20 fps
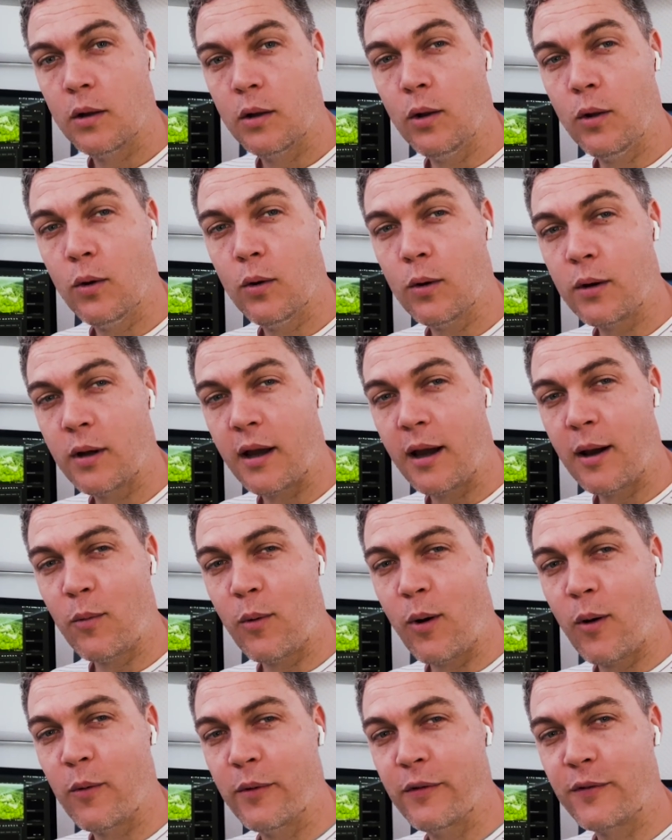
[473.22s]
Look at
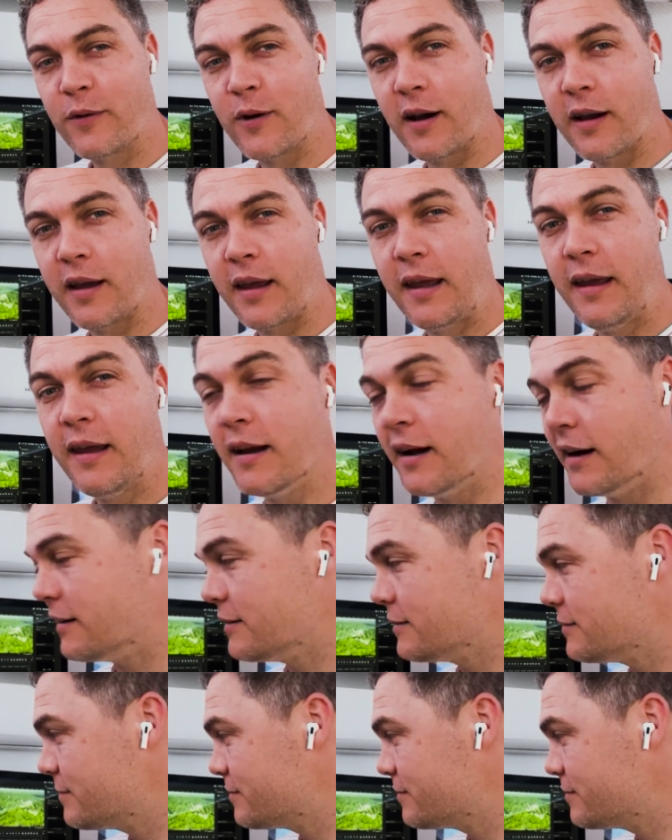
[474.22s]
what we've got here.